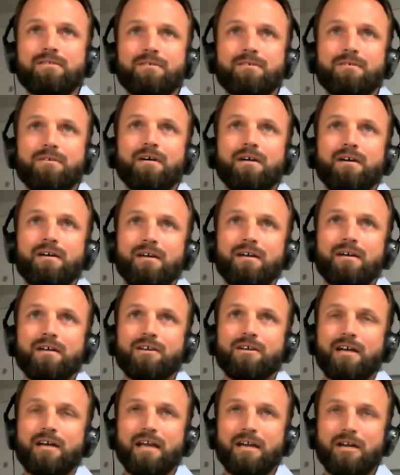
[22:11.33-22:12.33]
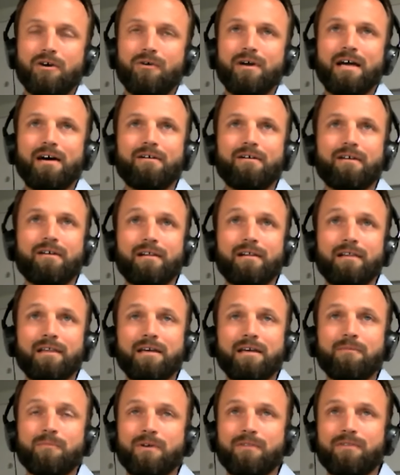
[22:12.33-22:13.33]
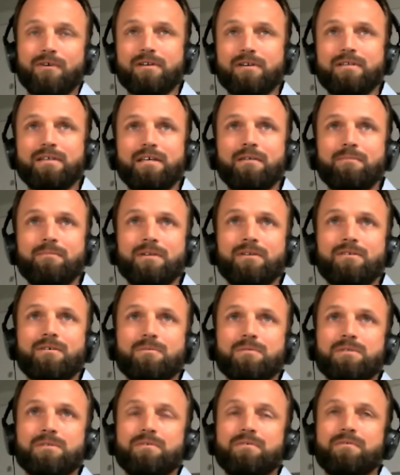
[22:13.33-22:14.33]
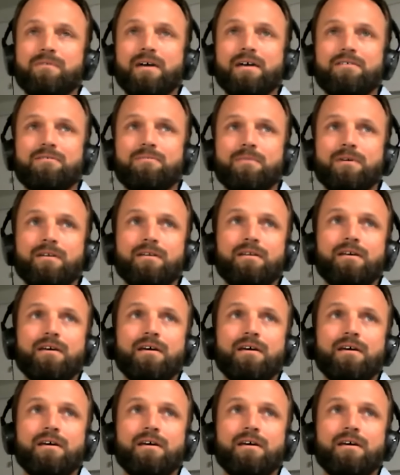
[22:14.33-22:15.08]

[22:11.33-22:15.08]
So you're kind of going out on a limb with our team in terms of investment.